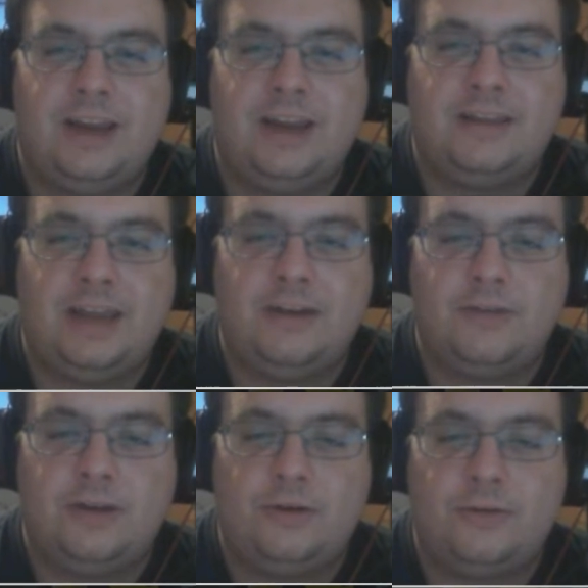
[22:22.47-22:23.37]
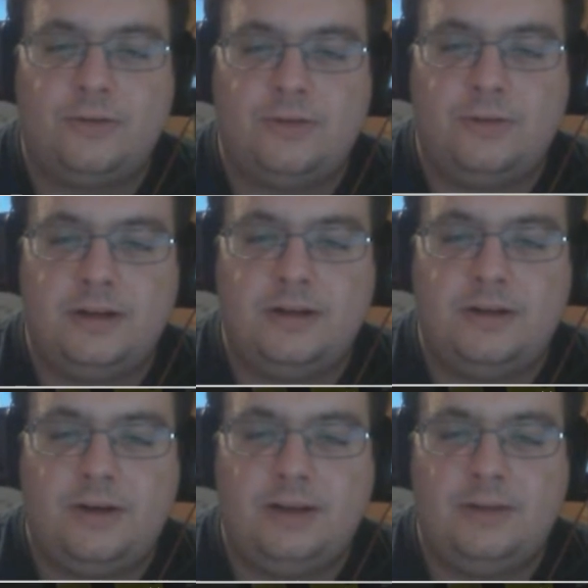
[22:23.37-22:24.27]
If you die at the end of that
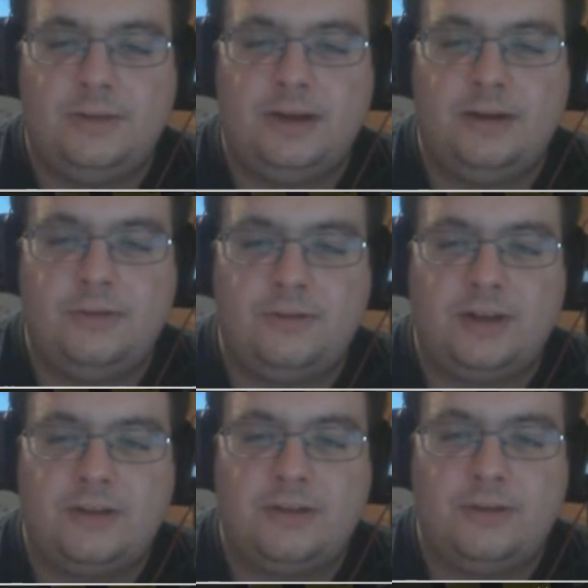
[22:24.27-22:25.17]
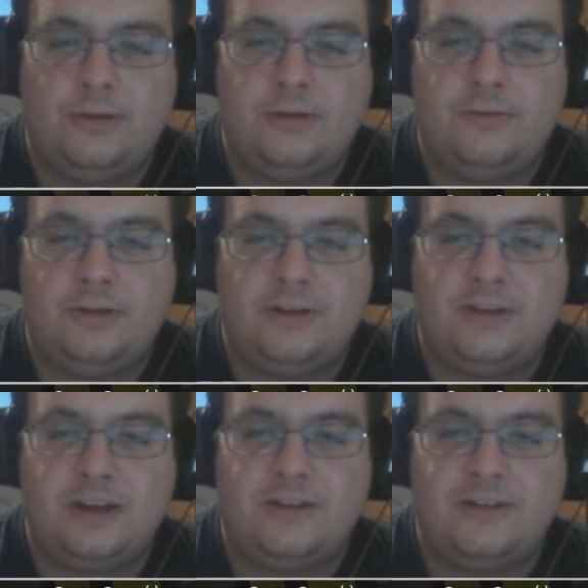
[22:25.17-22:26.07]
auto-scroller or anywhere, you lose like
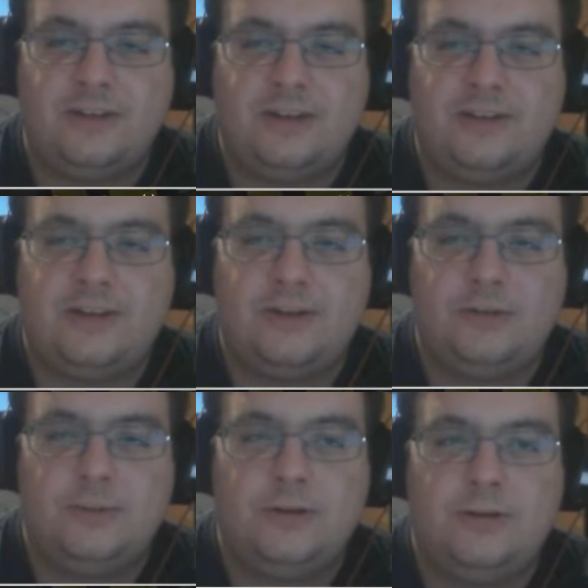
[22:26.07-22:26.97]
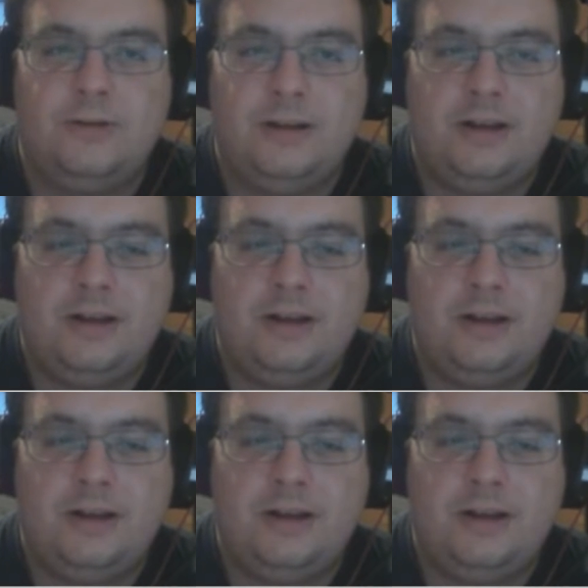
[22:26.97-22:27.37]
30-40 seconds. It's terrible.